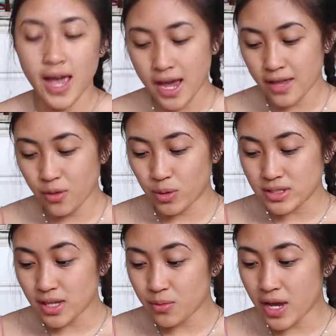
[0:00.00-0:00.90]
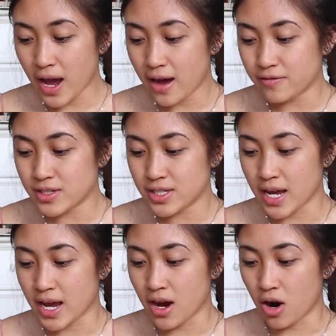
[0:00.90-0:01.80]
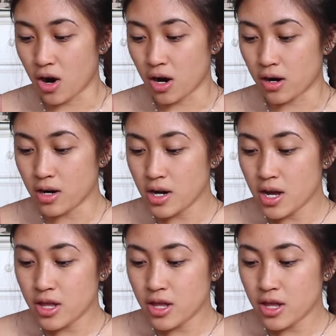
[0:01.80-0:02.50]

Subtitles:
And the ones that we have today are